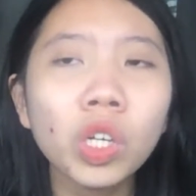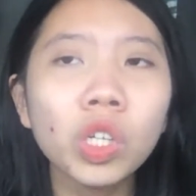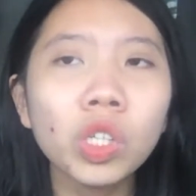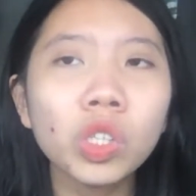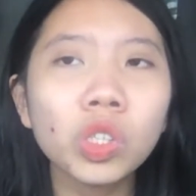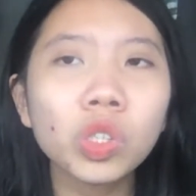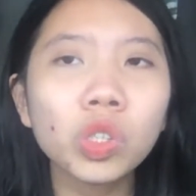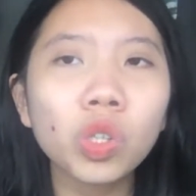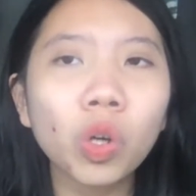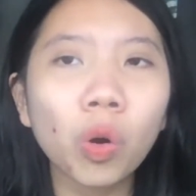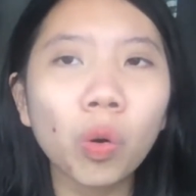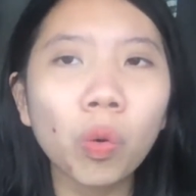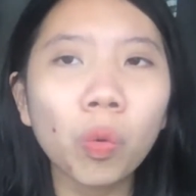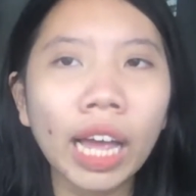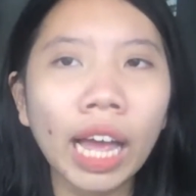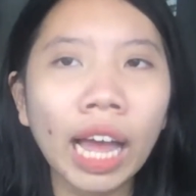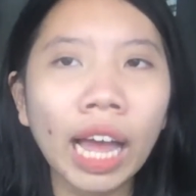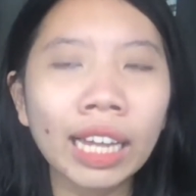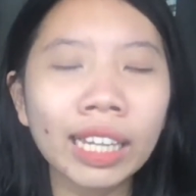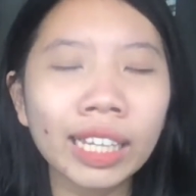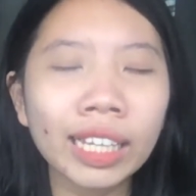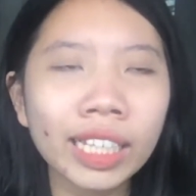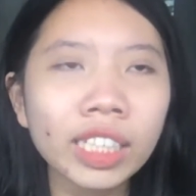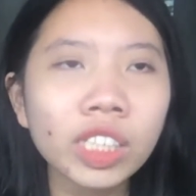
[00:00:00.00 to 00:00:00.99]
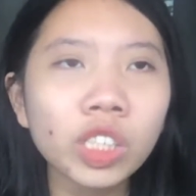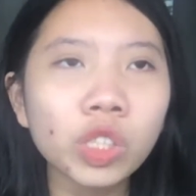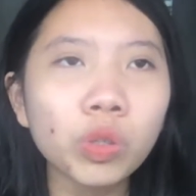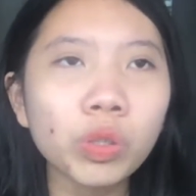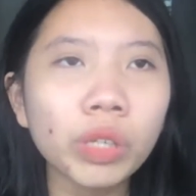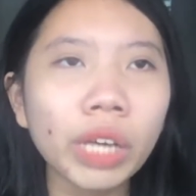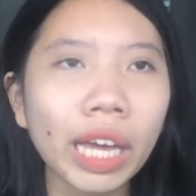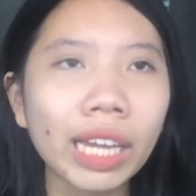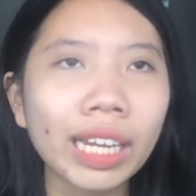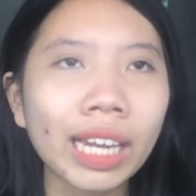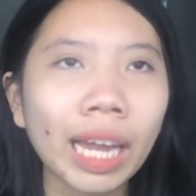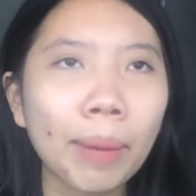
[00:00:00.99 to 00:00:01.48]
so at least you
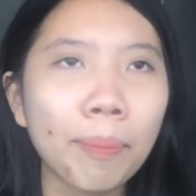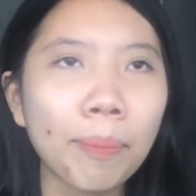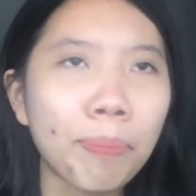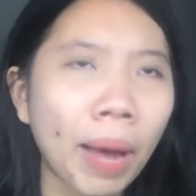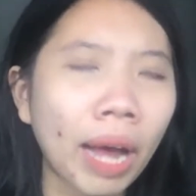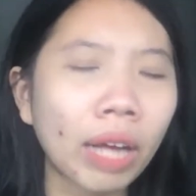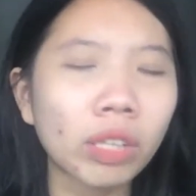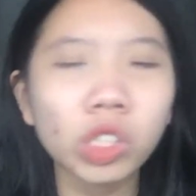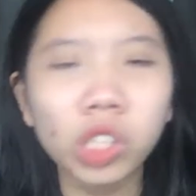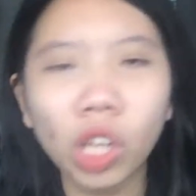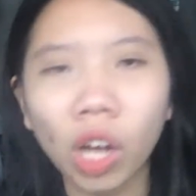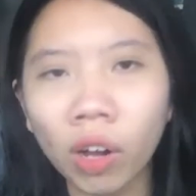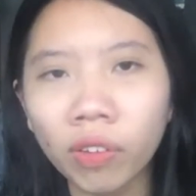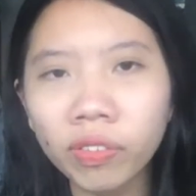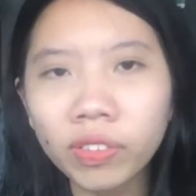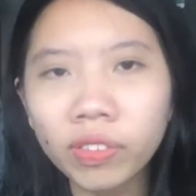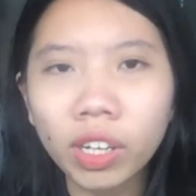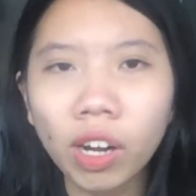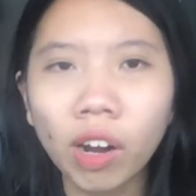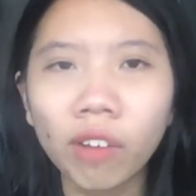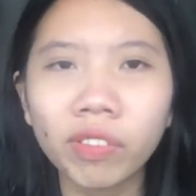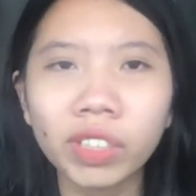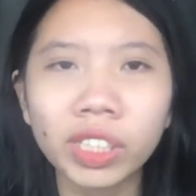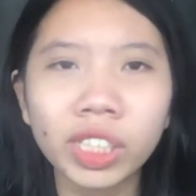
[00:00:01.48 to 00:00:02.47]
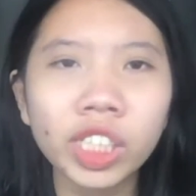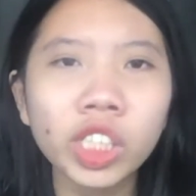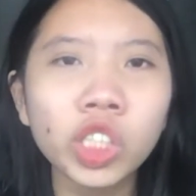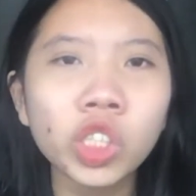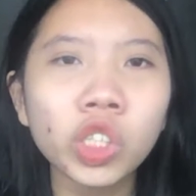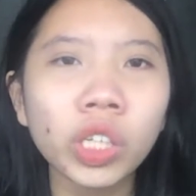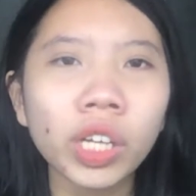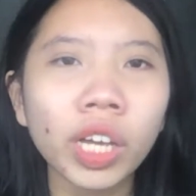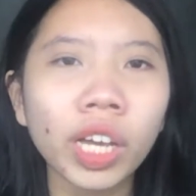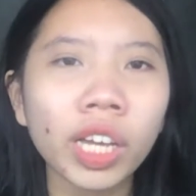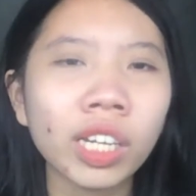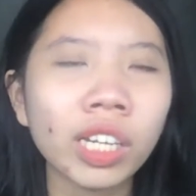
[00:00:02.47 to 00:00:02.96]
can like bounce off the
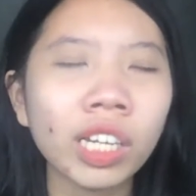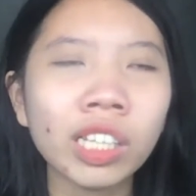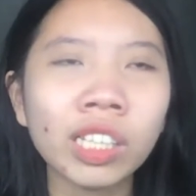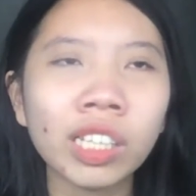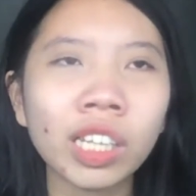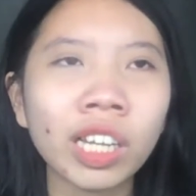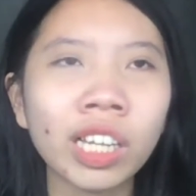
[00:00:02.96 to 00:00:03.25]
conversation and